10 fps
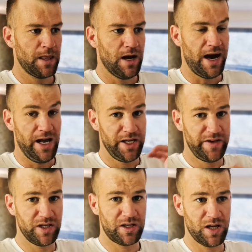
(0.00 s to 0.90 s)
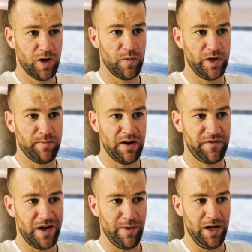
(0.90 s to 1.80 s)
I lived at home with my
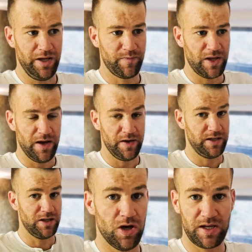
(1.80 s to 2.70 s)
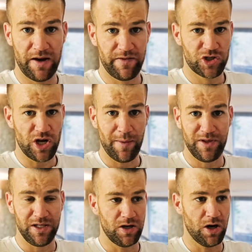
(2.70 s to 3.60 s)
family. I did not have a job,
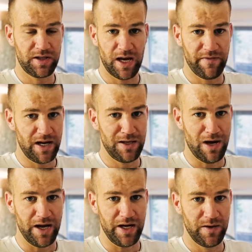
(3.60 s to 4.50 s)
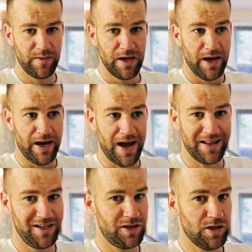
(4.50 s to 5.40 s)
did not have any money, and I
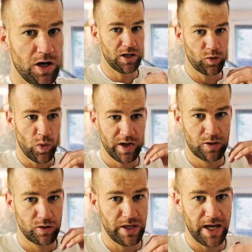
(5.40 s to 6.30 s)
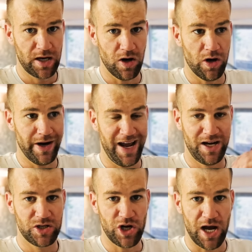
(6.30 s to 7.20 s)
did not want to take on
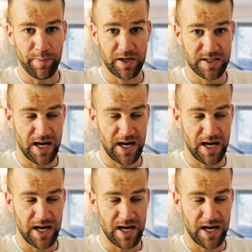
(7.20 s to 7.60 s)
any job because I